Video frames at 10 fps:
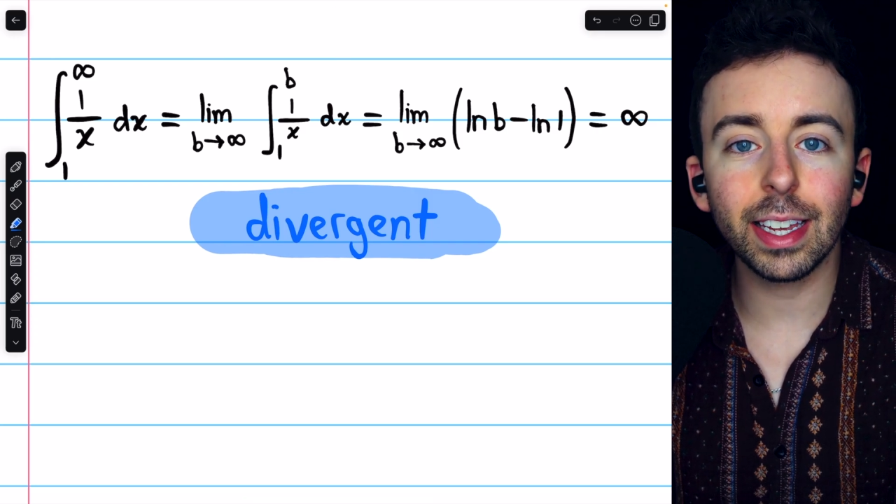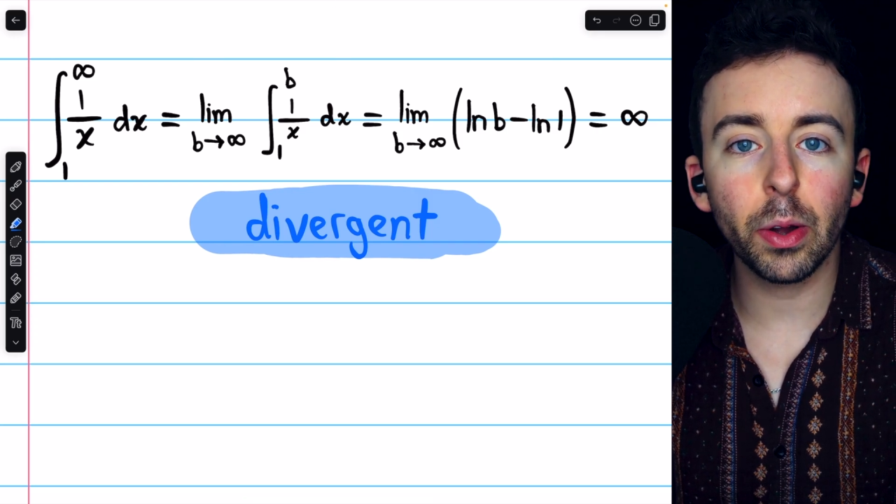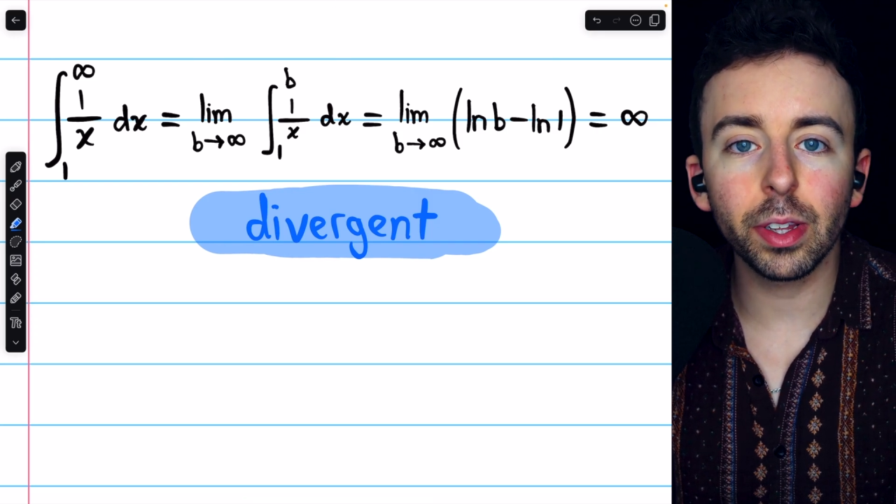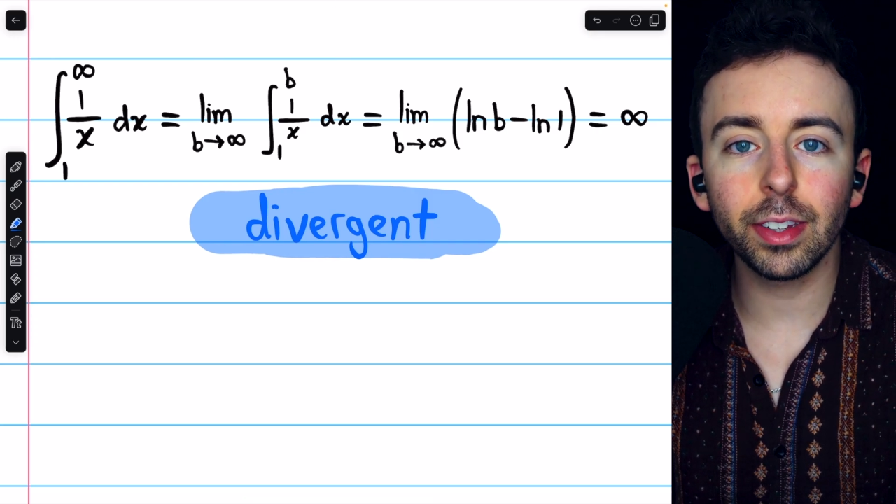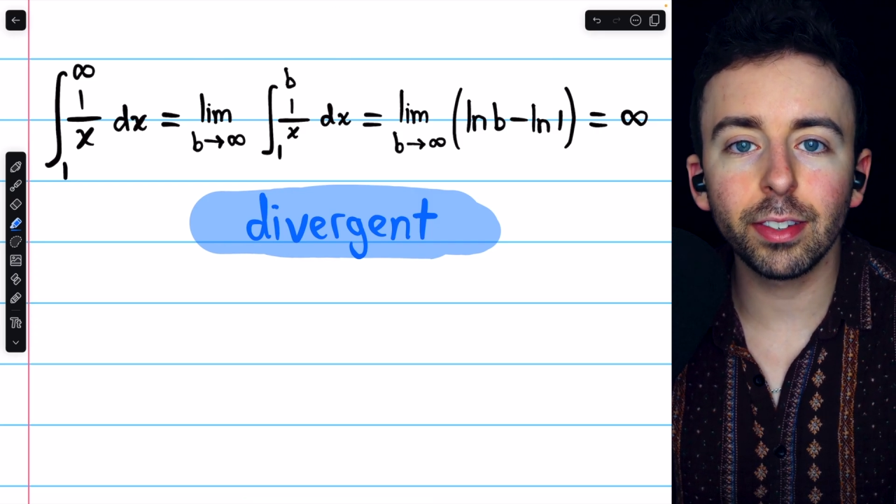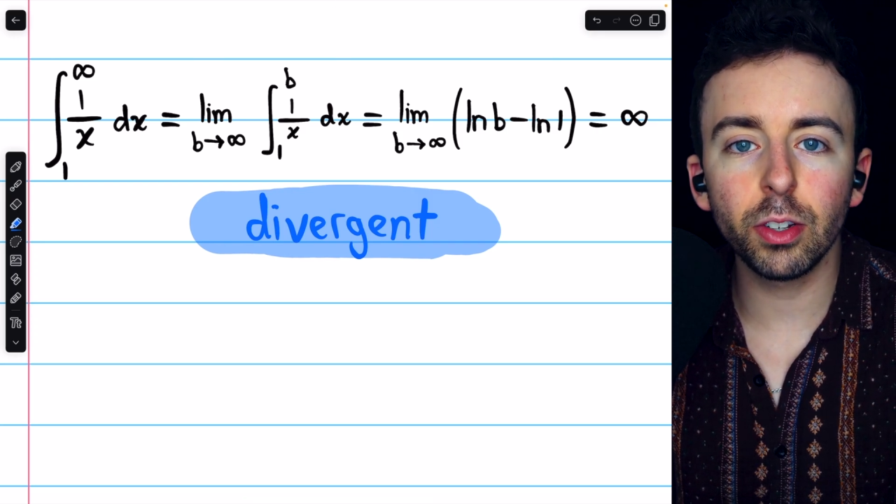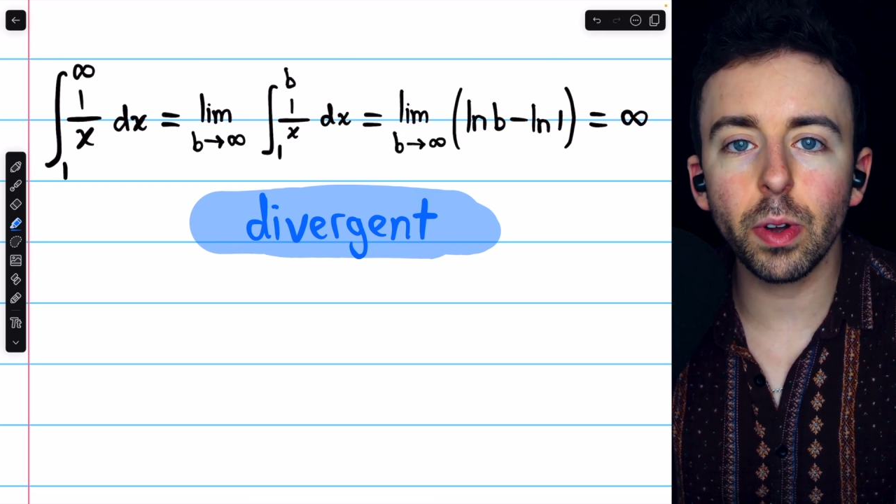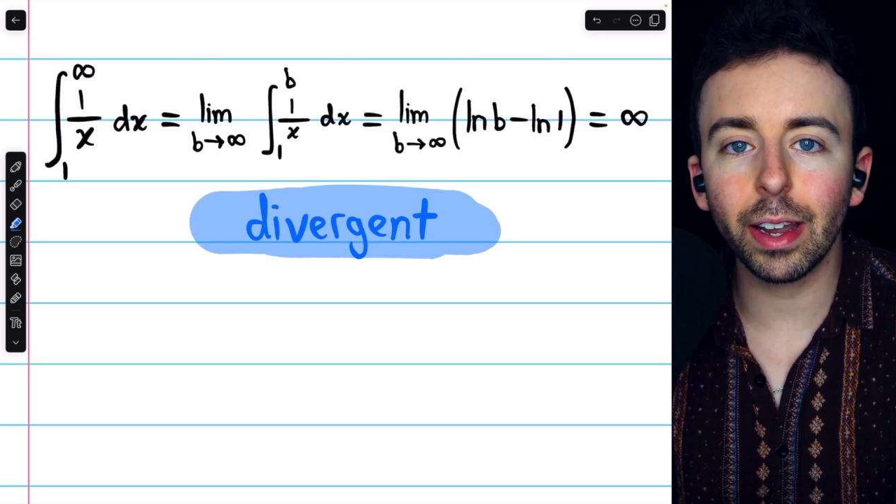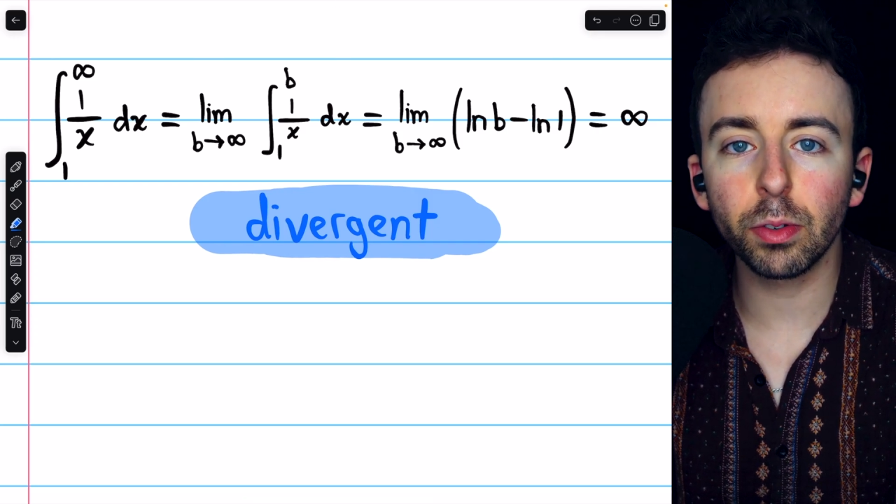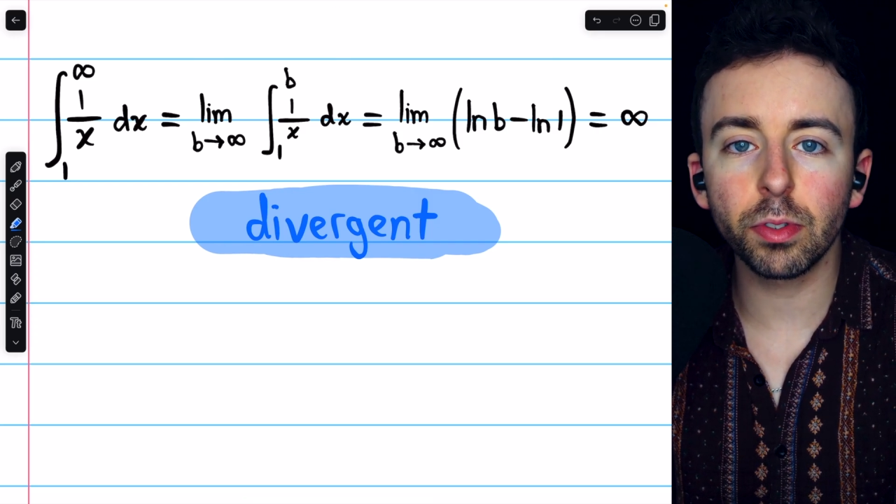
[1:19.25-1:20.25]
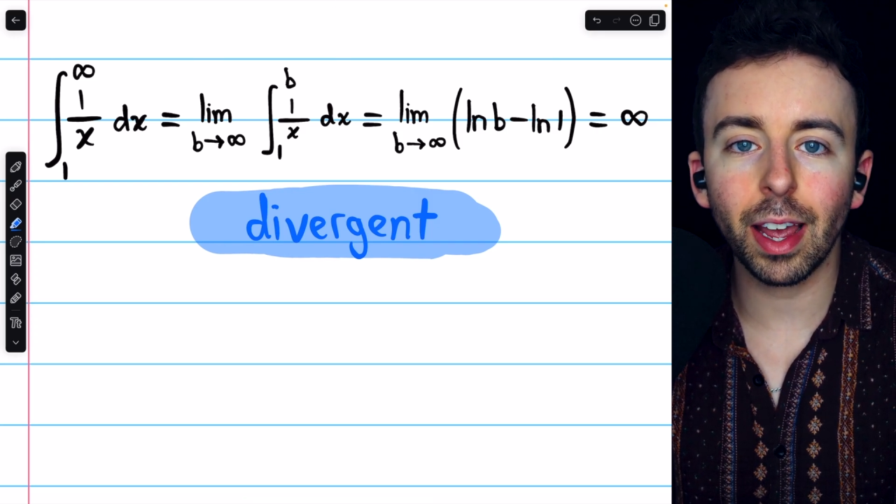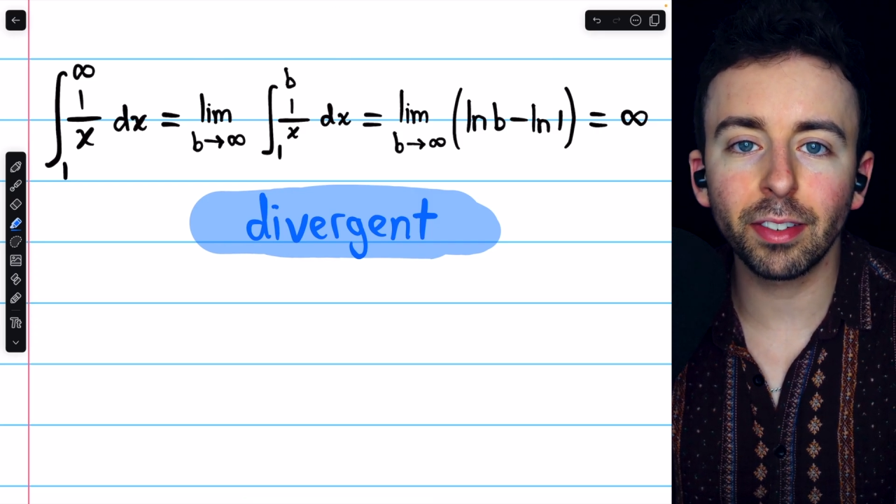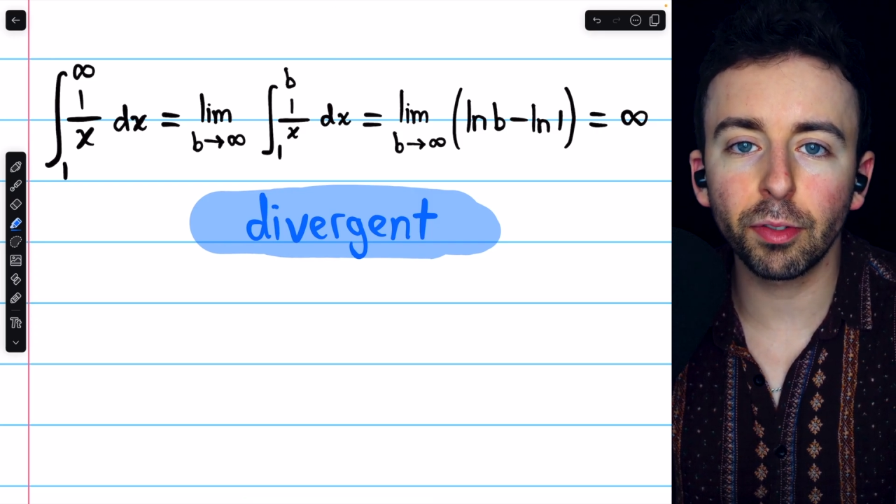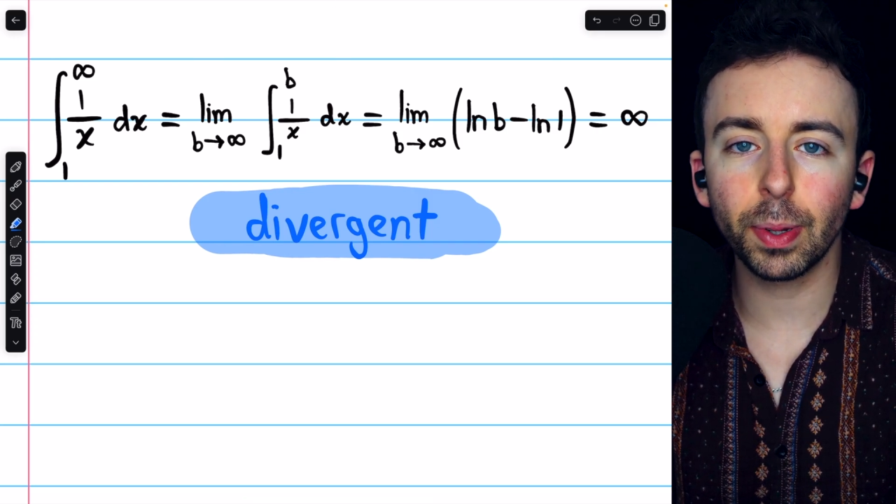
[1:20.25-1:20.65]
Calculus 2 exercises